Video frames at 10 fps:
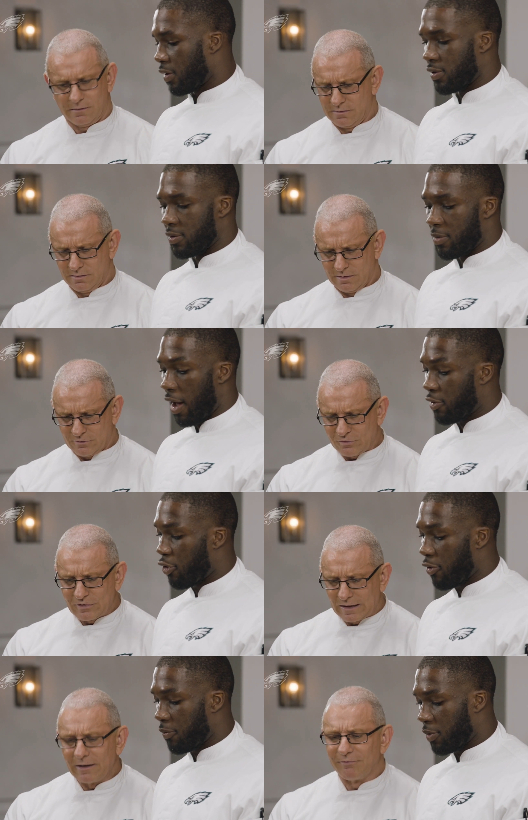
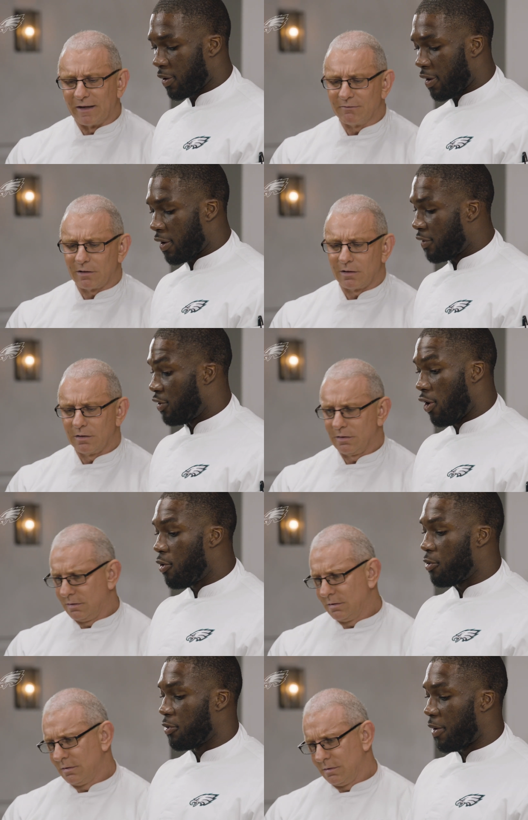Speaker 1: Just you like the flavor?
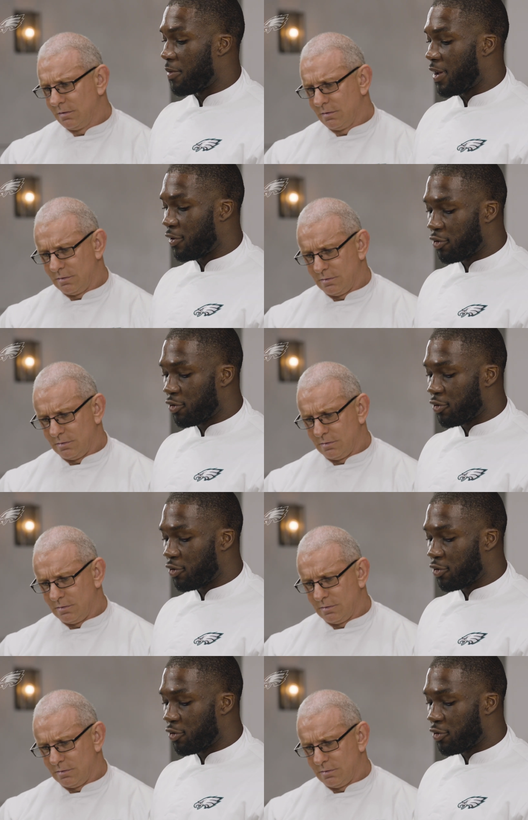No, I mean,